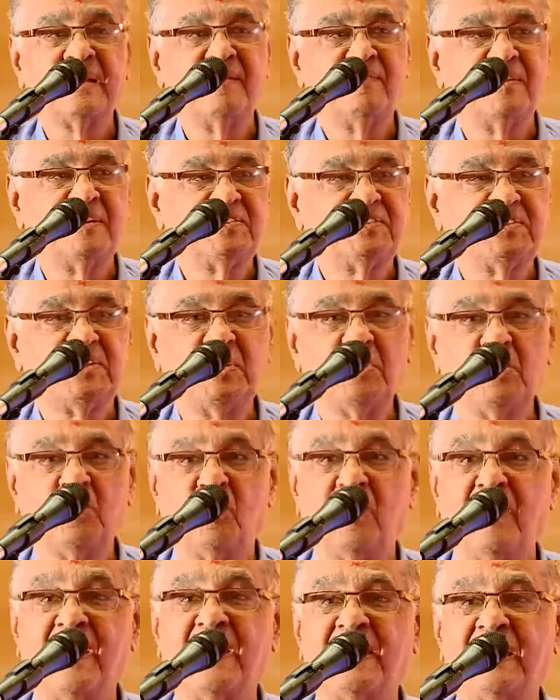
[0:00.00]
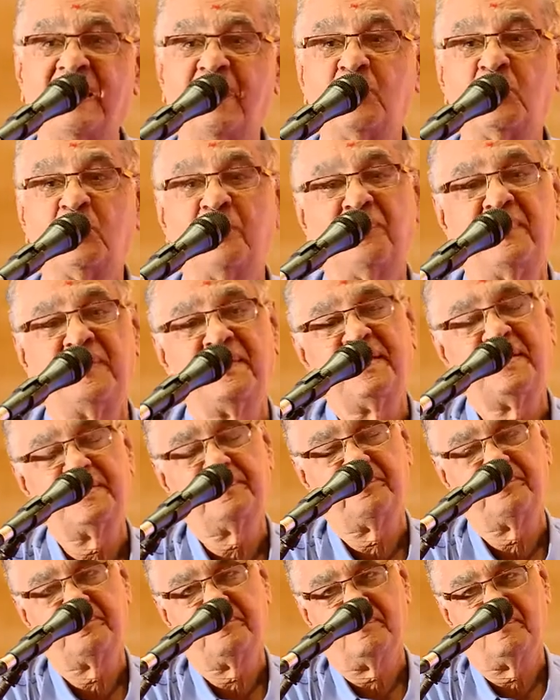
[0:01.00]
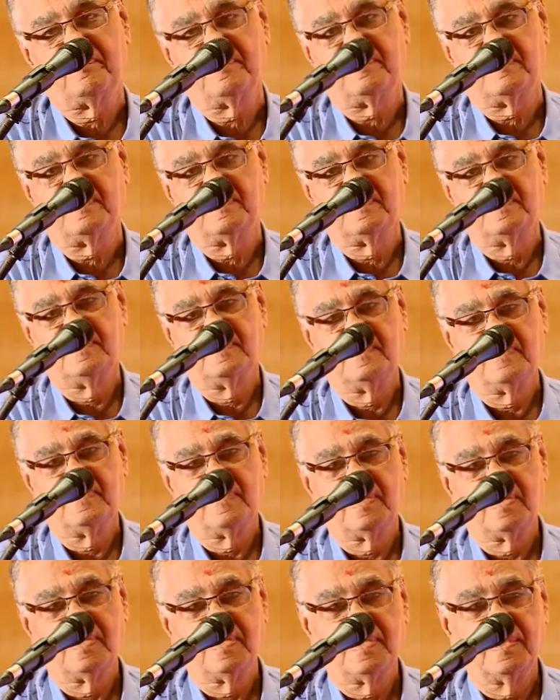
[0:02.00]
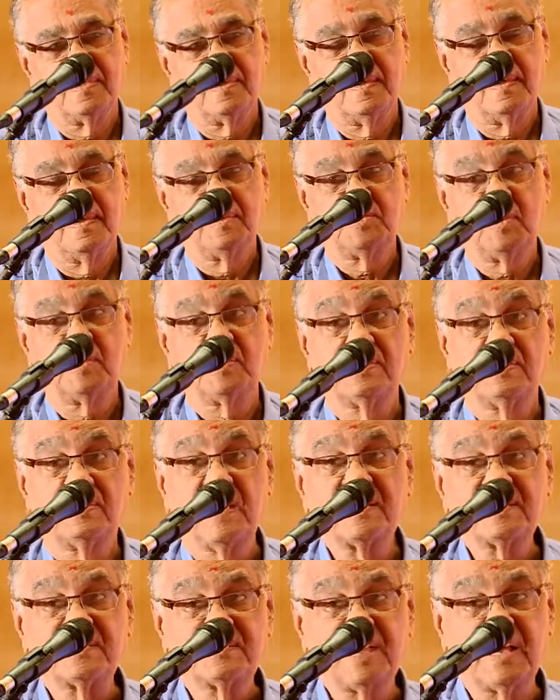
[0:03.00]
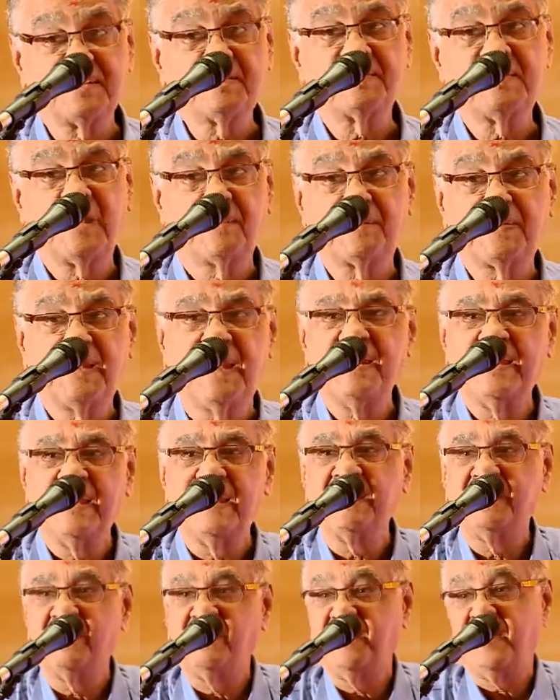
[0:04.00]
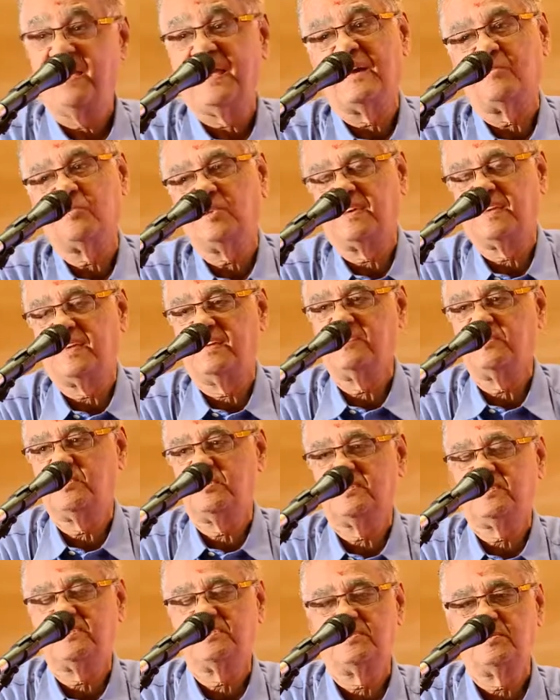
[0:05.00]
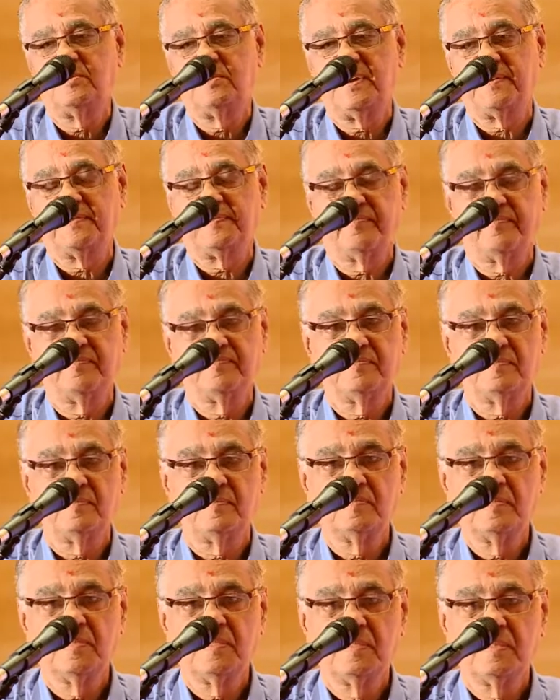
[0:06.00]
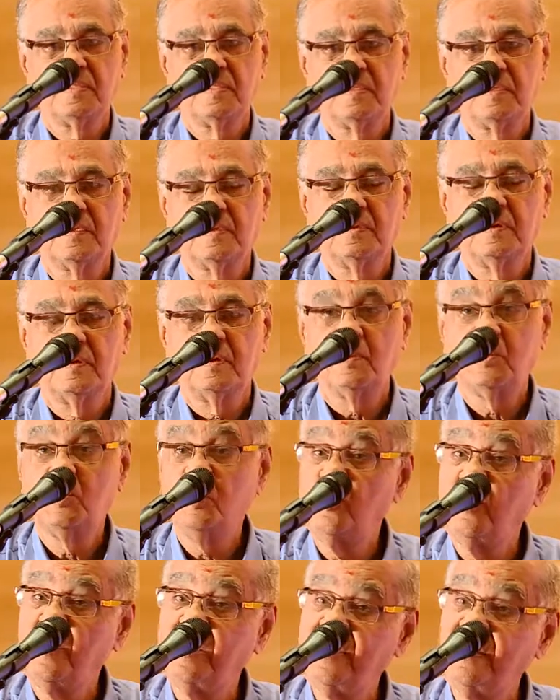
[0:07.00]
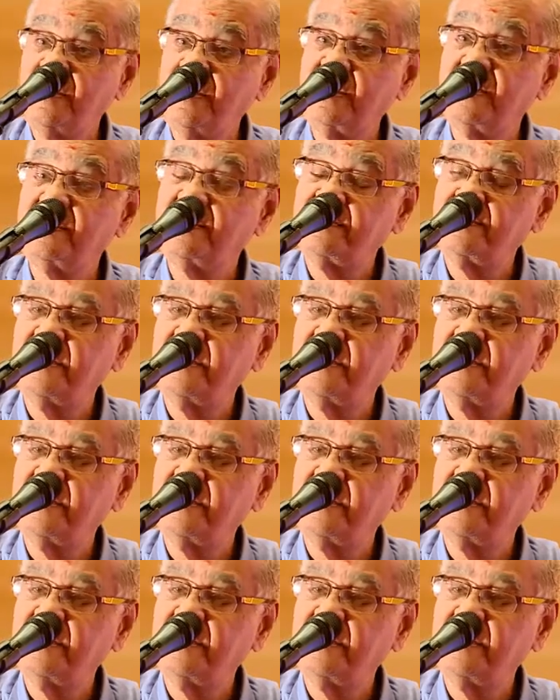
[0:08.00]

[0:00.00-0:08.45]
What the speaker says: I will see you where I have to fit in. So that's such a training we have to give to the student. Do we really